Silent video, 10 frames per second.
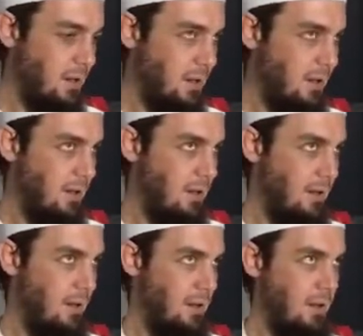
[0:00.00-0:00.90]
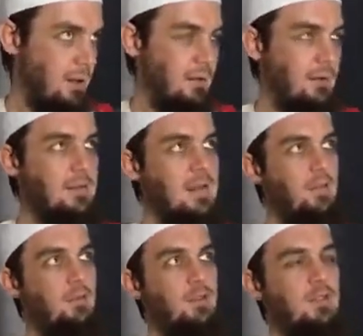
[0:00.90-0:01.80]

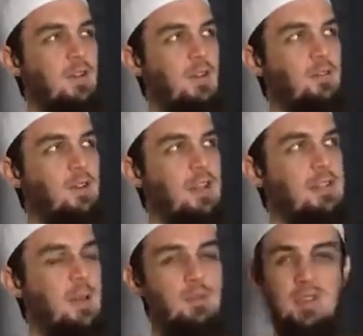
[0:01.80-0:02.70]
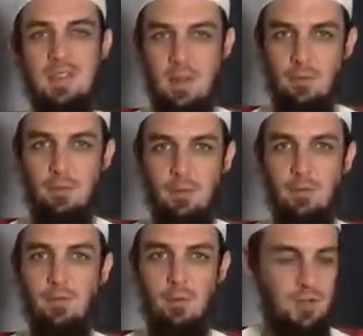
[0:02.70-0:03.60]
7:45 UK time, which is
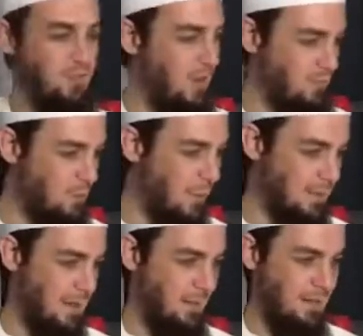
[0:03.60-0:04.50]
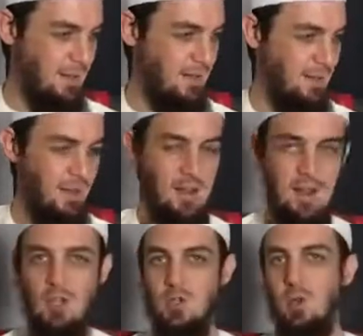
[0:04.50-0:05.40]
10:45 Dubai time, I think.
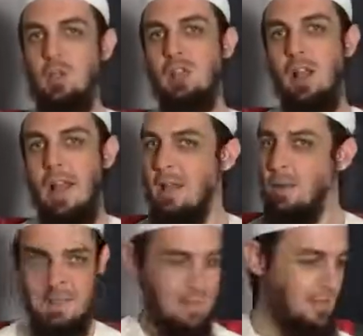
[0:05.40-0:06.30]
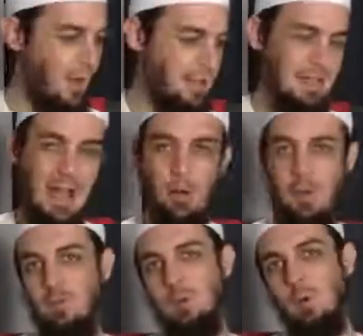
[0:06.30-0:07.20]
So inshallah, anyways, it's starting now in
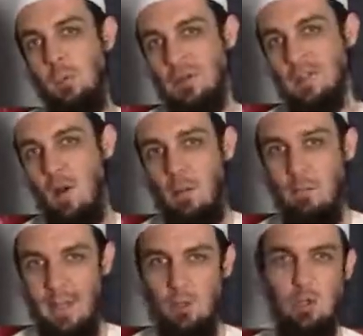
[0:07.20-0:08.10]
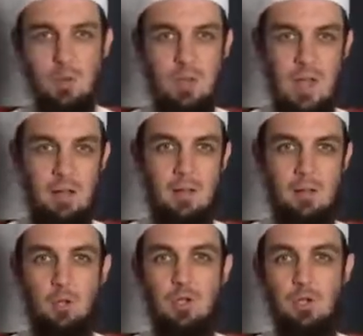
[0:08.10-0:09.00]
a few moments on my YouTube channel,
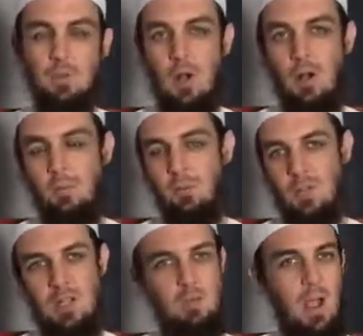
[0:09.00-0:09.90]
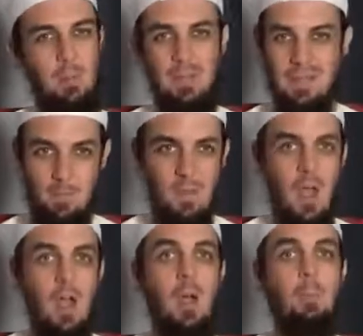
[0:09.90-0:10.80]
youtube.com/MuhammadTim.
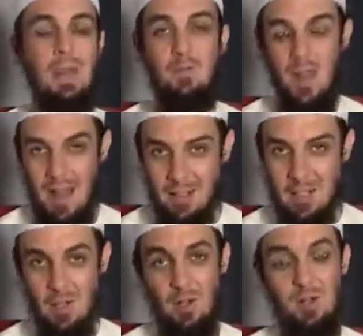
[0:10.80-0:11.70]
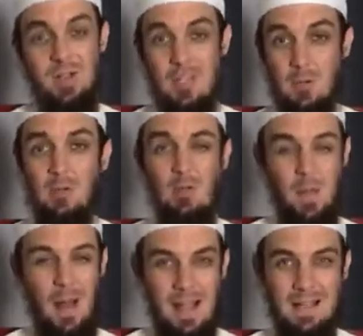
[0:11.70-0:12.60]
But if the lectures are continuing from
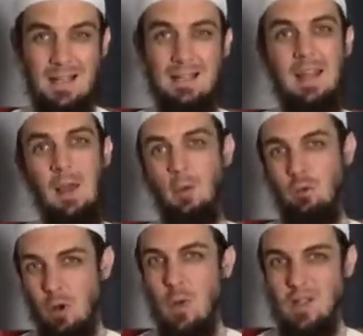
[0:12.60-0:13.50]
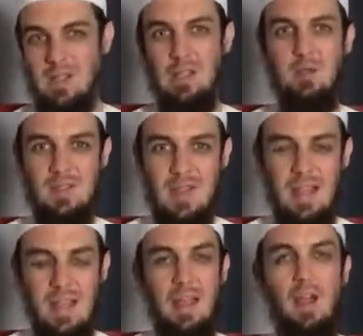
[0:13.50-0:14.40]
IIC, then I would request that you
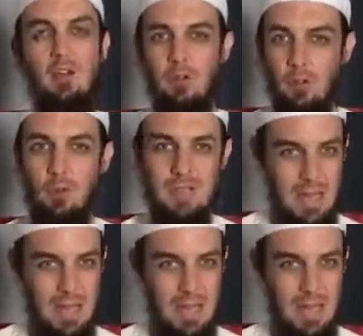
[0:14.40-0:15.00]
stay for those